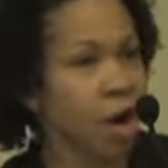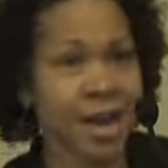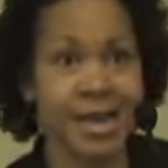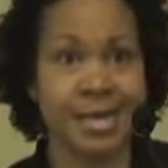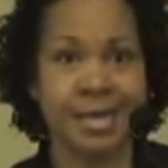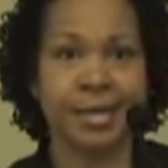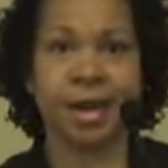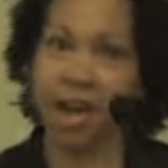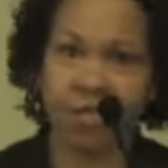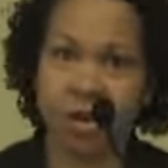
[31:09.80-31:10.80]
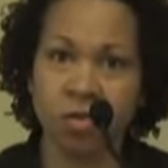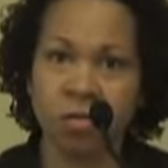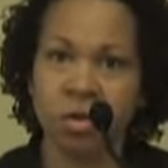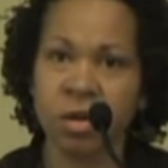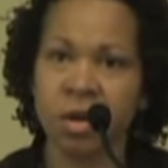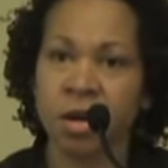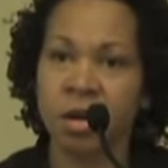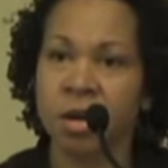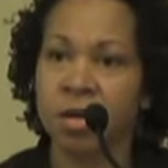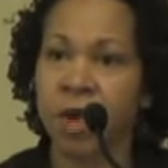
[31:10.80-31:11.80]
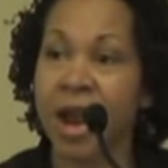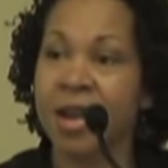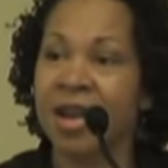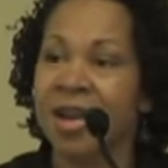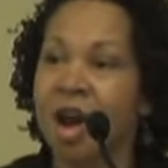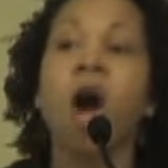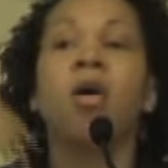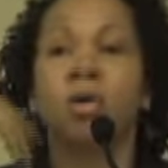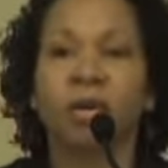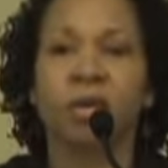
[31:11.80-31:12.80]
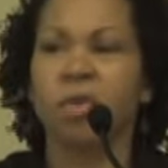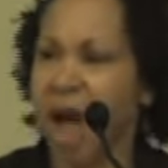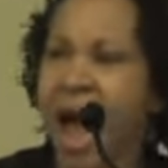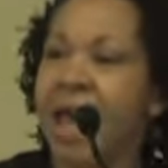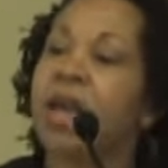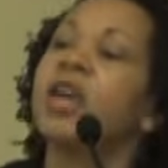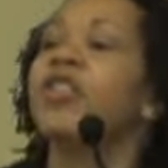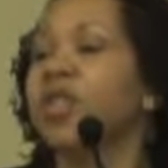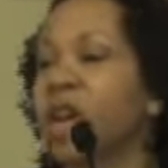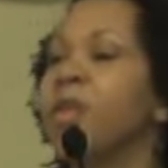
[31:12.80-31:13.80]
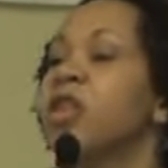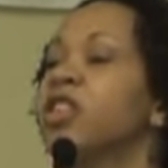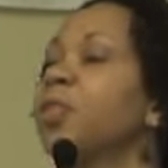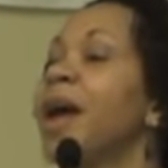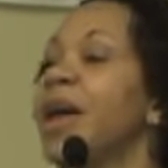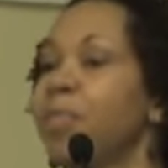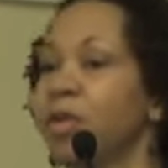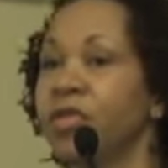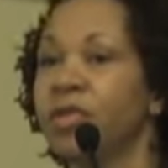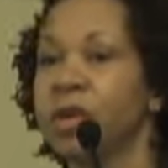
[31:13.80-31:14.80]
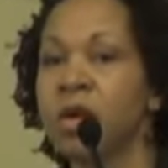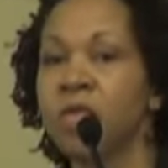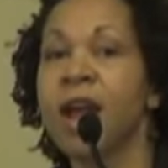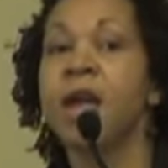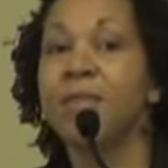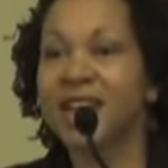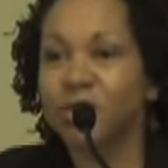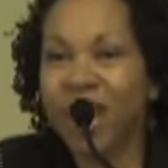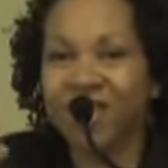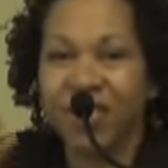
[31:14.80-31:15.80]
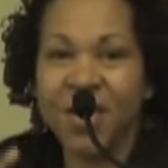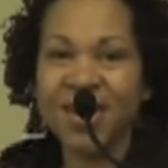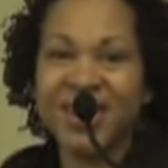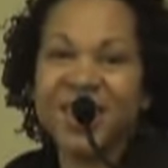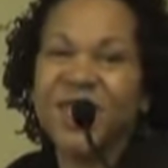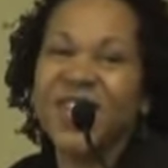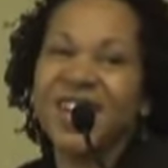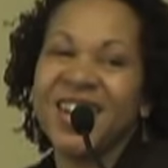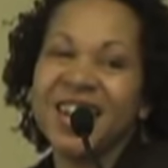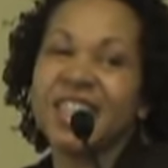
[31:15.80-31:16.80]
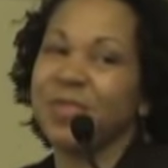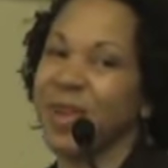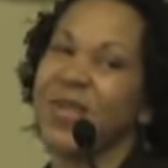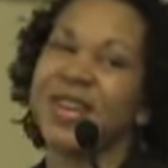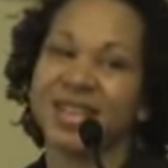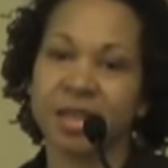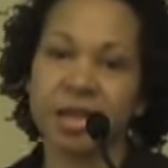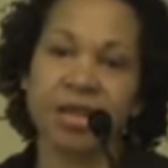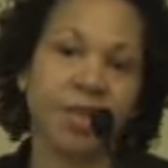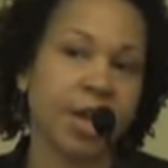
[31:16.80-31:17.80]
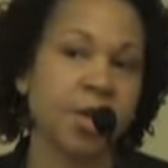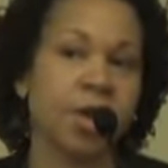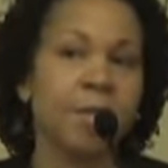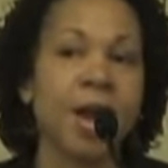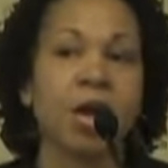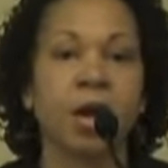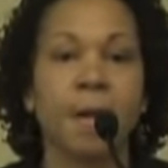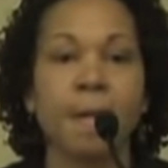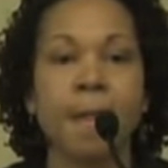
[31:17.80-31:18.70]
morning? Good afternoon? Right? Oh, well, hi. Could you get me those papers? Right? Because we have a very different experience living here in America.